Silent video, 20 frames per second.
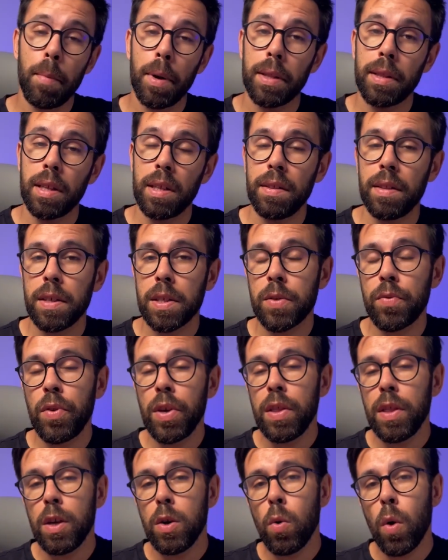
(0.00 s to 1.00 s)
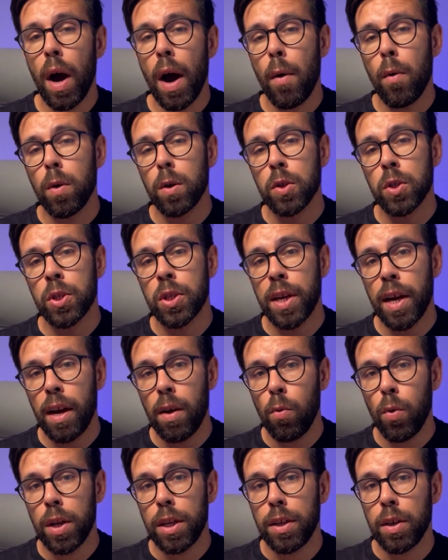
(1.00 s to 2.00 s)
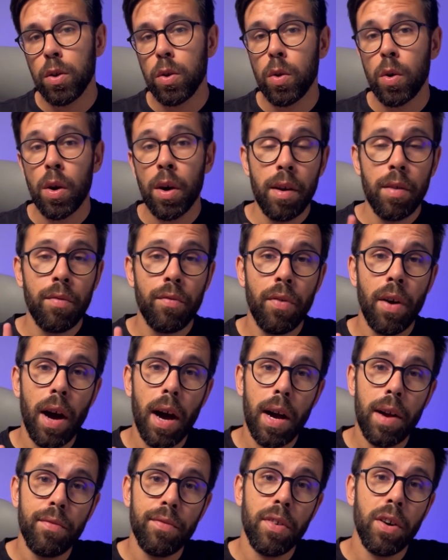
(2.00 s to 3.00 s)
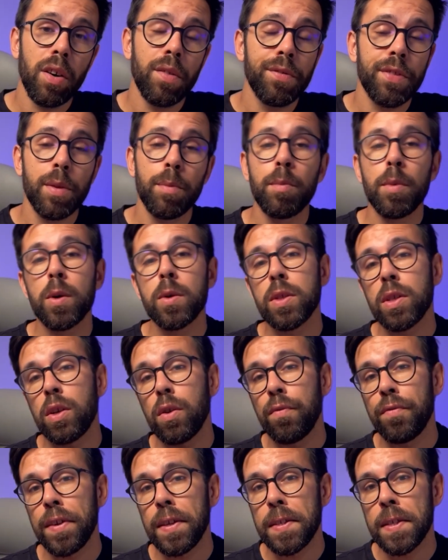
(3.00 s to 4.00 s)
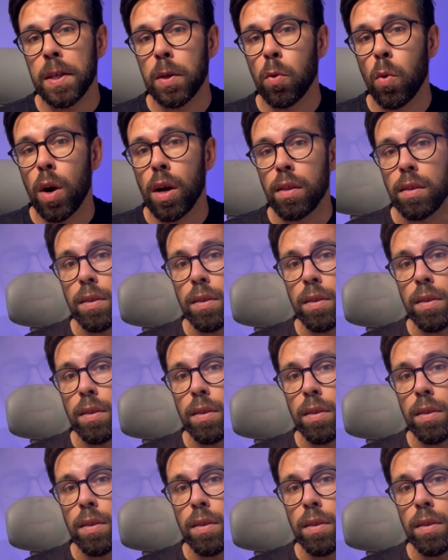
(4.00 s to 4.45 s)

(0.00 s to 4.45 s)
but in this video I will share with you 5 of the most convincing ones.